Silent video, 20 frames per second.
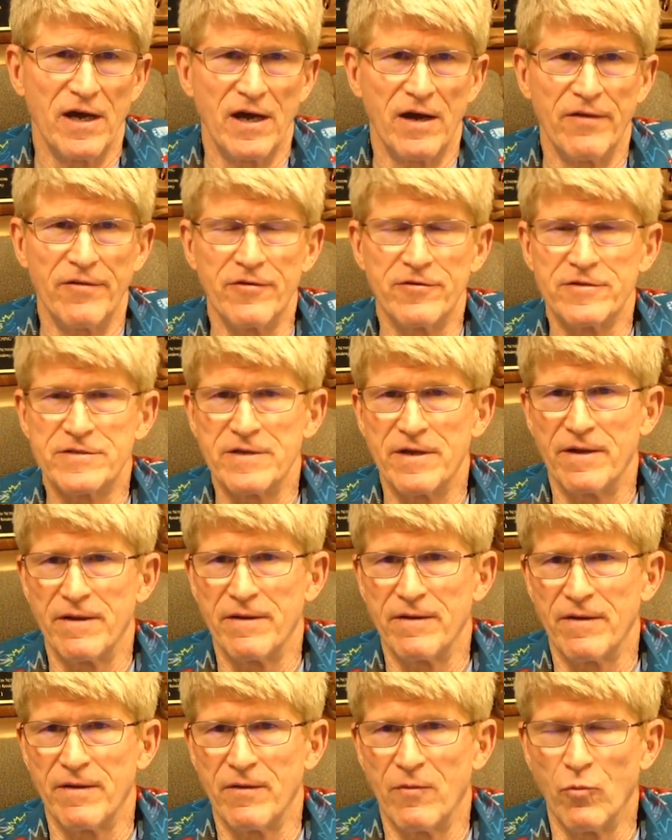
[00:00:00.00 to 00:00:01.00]
there's
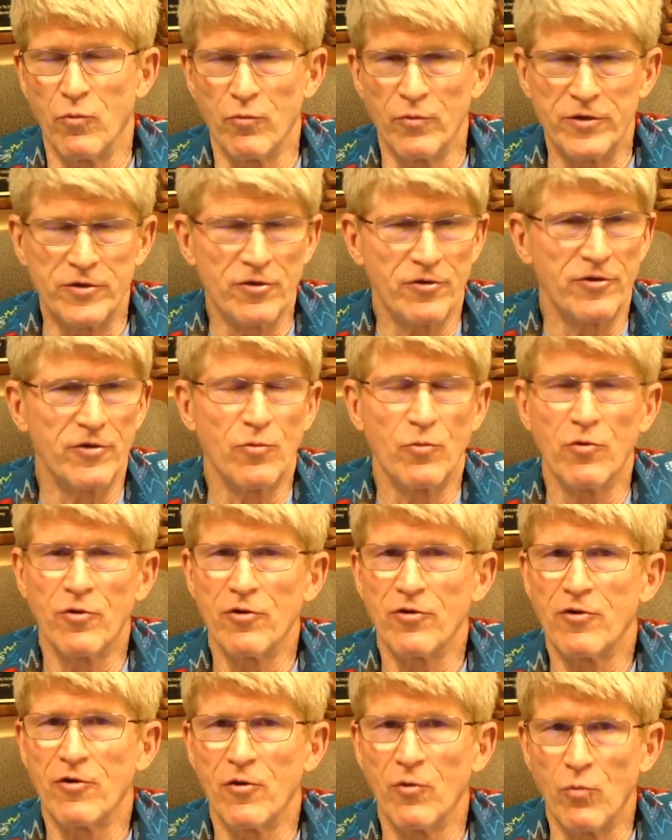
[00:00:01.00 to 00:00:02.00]
a return to
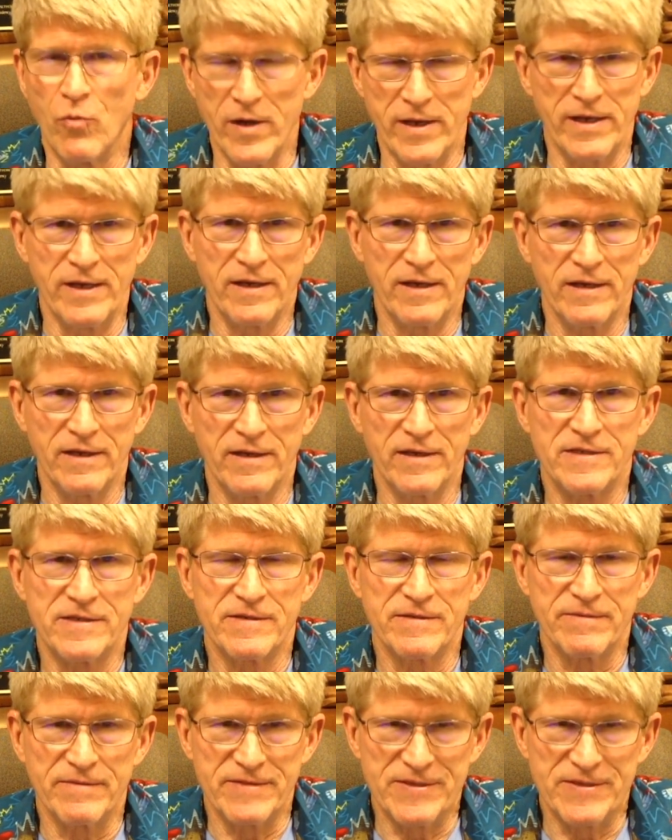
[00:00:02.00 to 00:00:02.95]
work or wedding that's